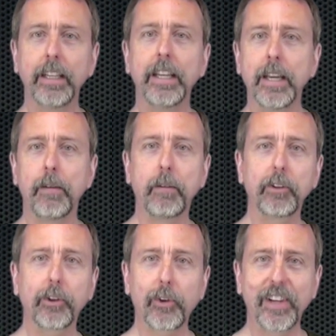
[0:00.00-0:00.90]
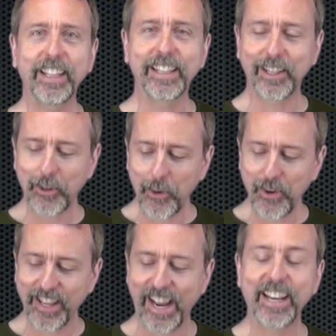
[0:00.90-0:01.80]
So I'm going to go ahead and
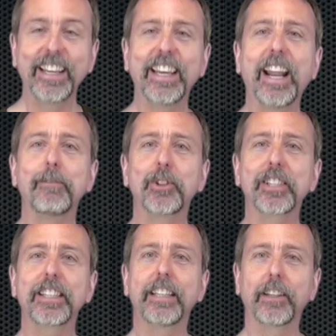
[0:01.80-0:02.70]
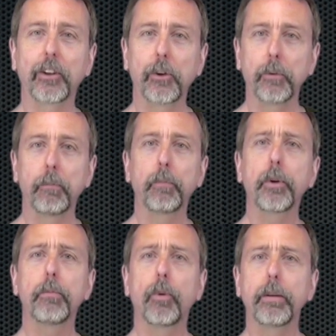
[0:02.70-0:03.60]
ignore that, and I'm just going to go
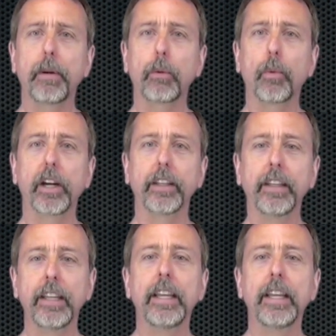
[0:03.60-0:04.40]
put them one by one